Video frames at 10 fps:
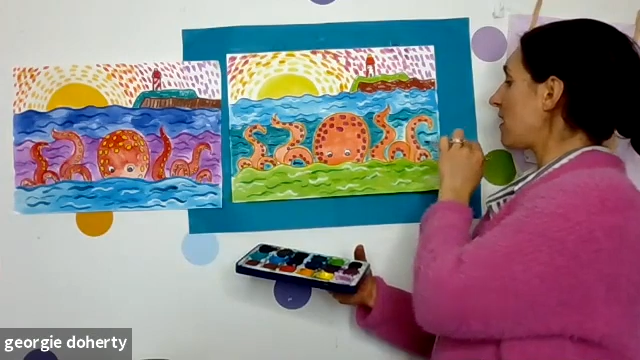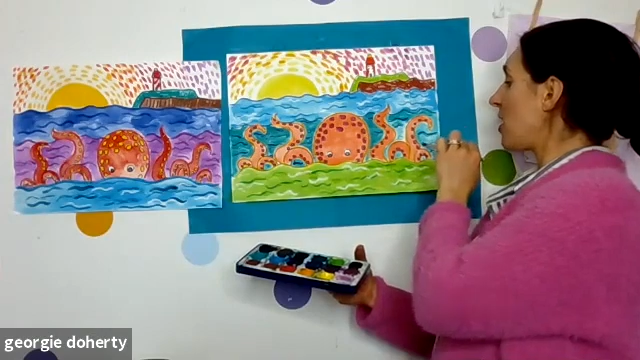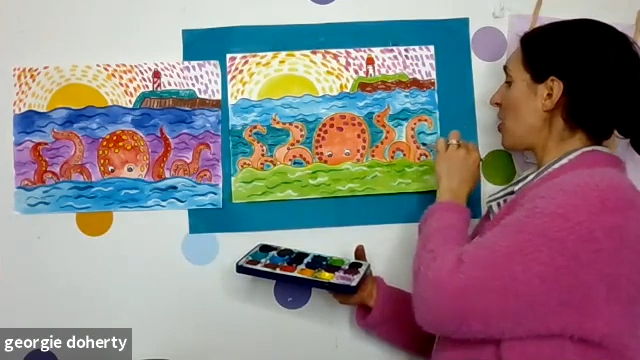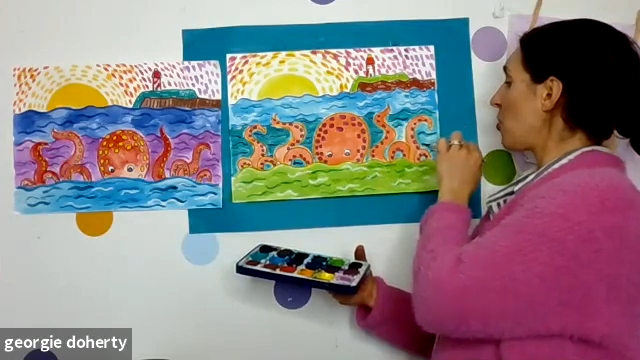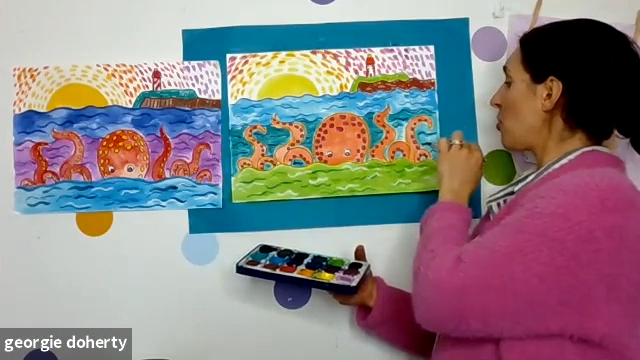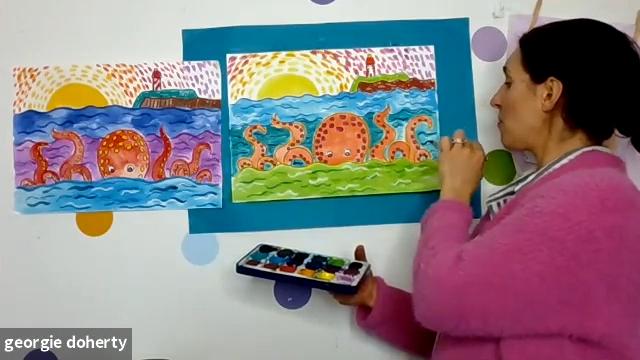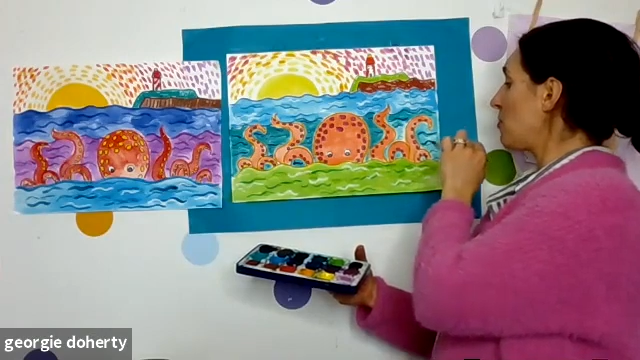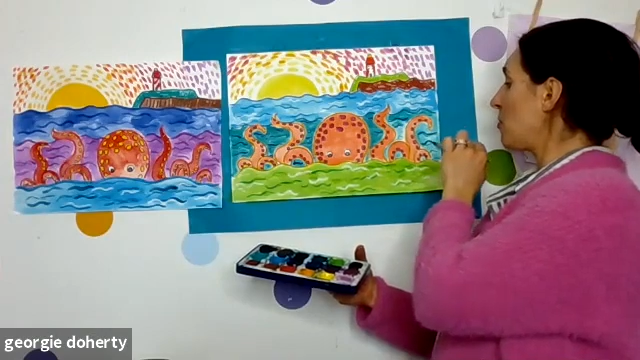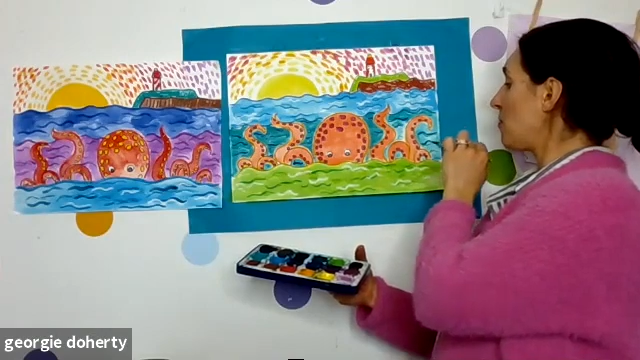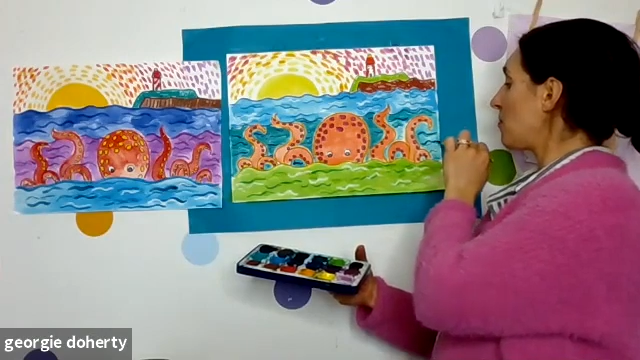I hope
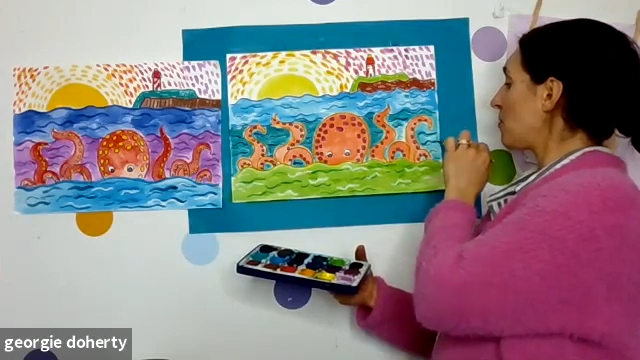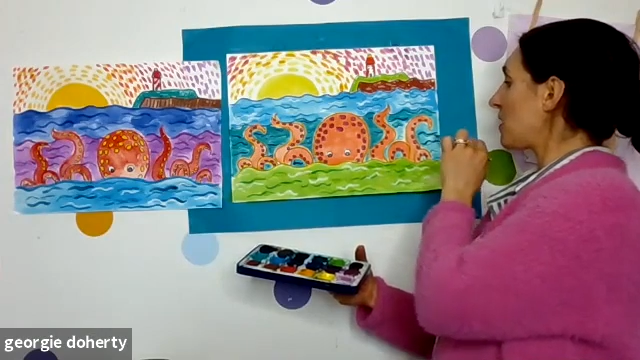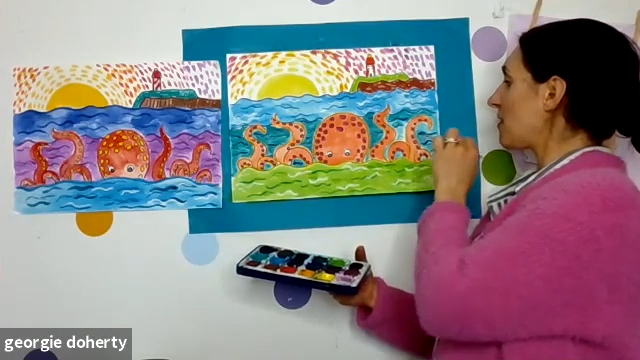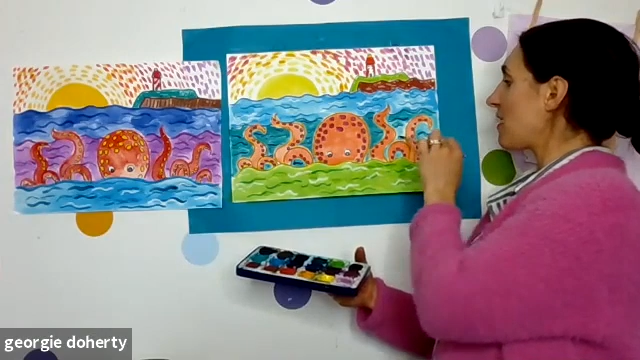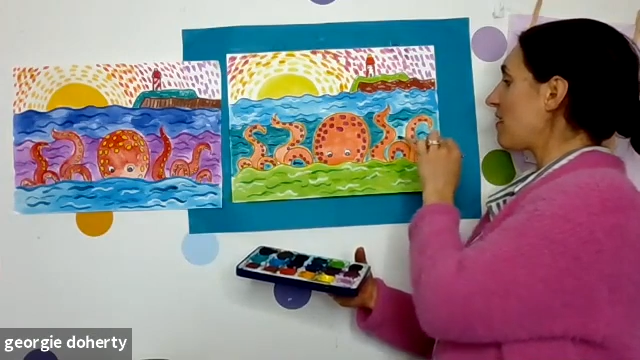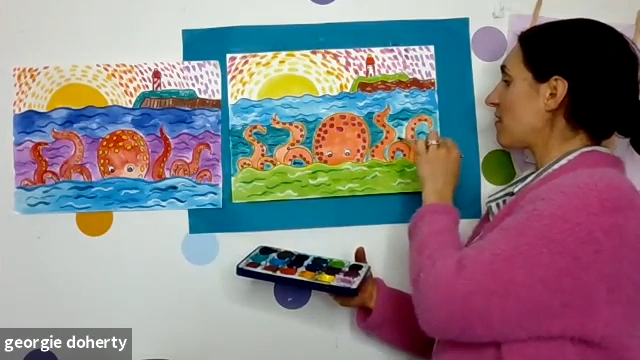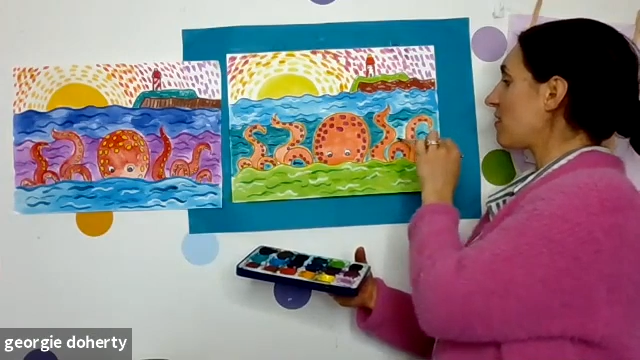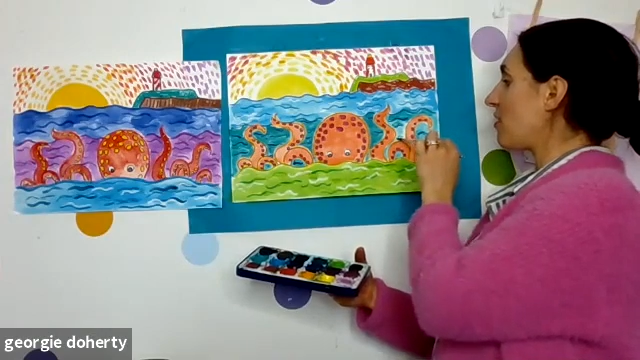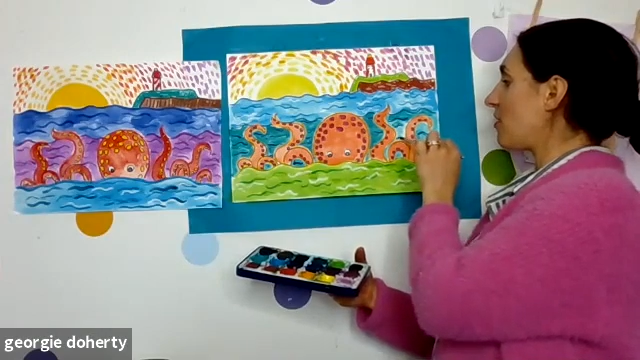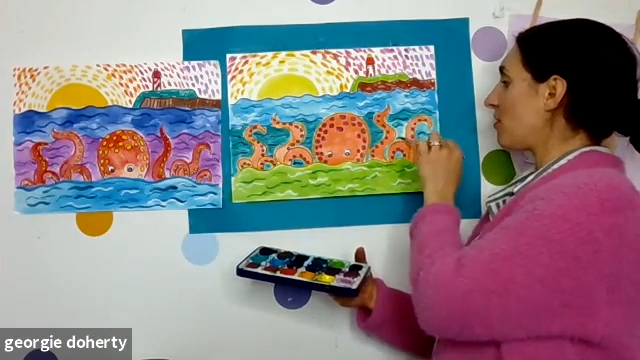you're putting these
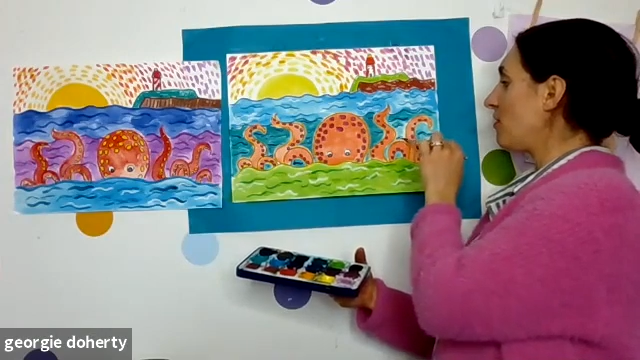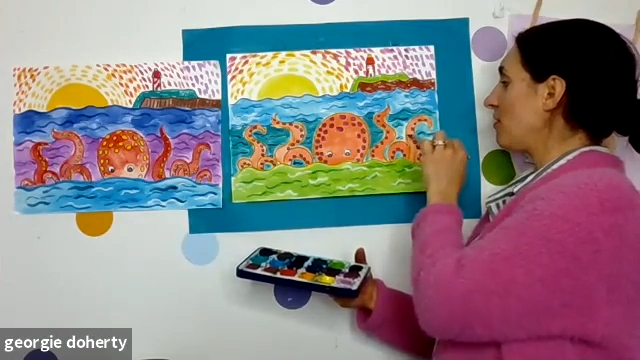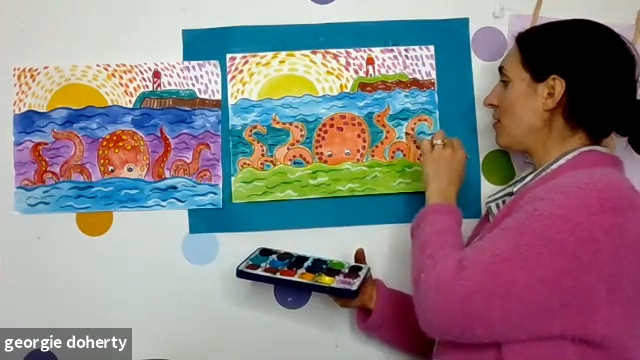on.